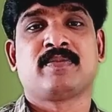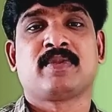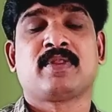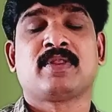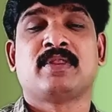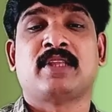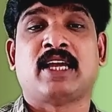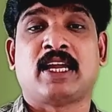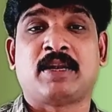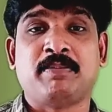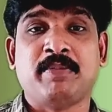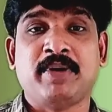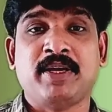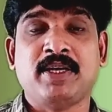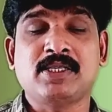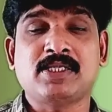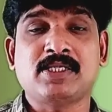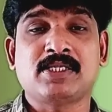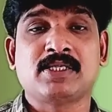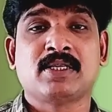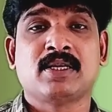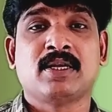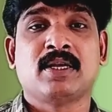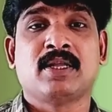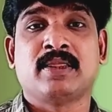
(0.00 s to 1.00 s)
That
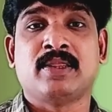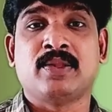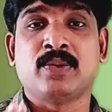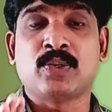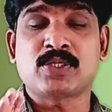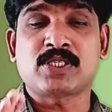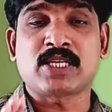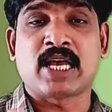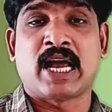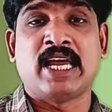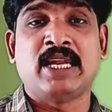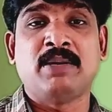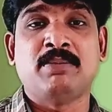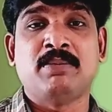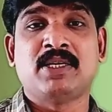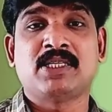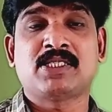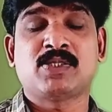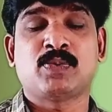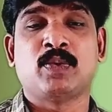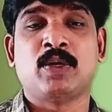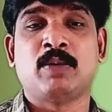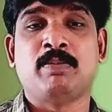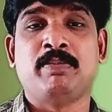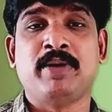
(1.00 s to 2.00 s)
means those animals
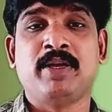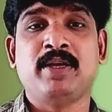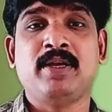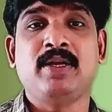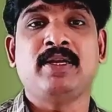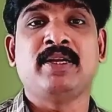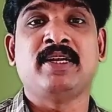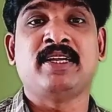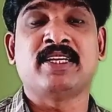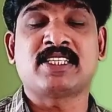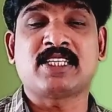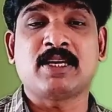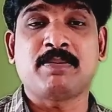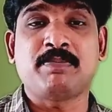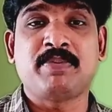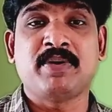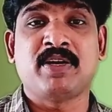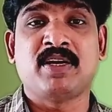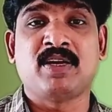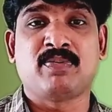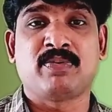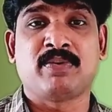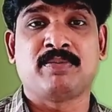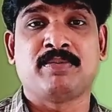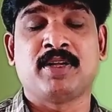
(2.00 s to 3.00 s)
will be
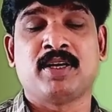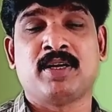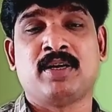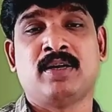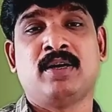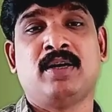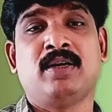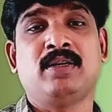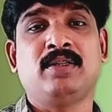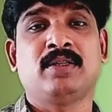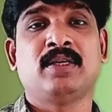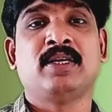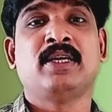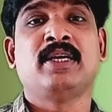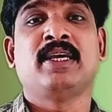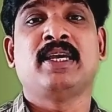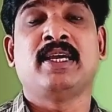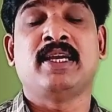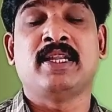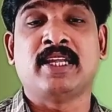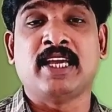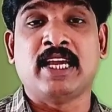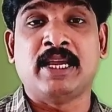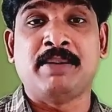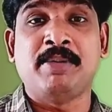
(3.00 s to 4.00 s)
disappeared from the earth
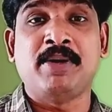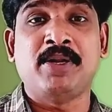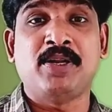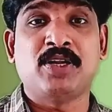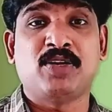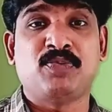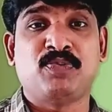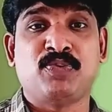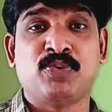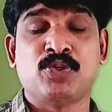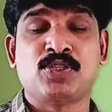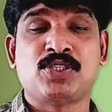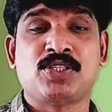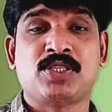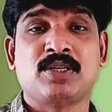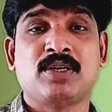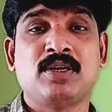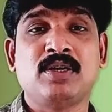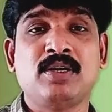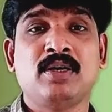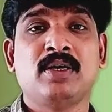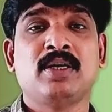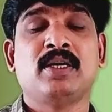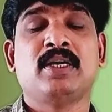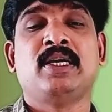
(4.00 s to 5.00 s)
in the immediate
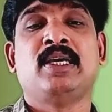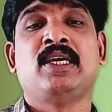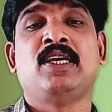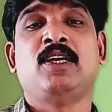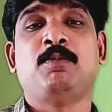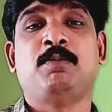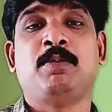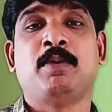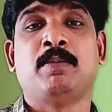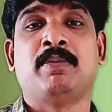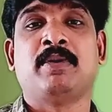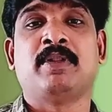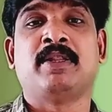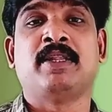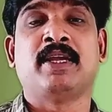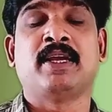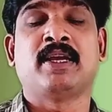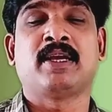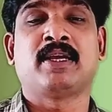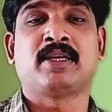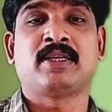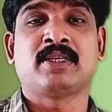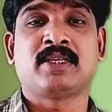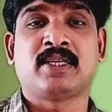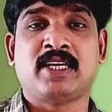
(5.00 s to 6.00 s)
future if people
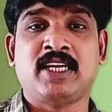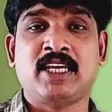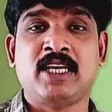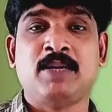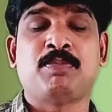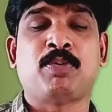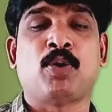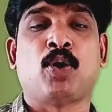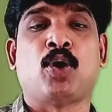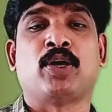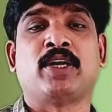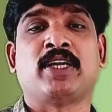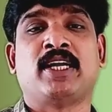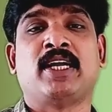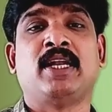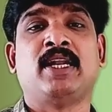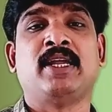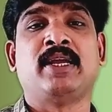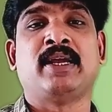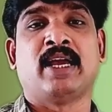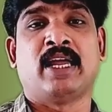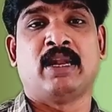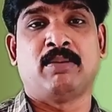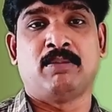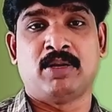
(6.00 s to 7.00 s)
they keep on
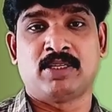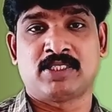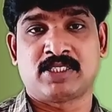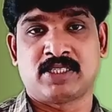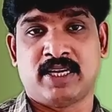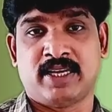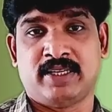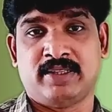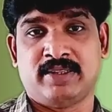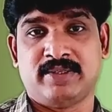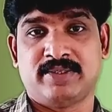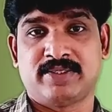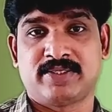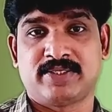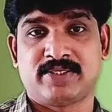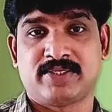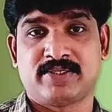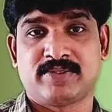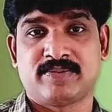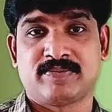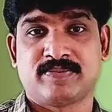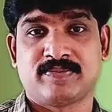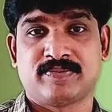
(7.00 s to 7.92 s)
killing animals like this.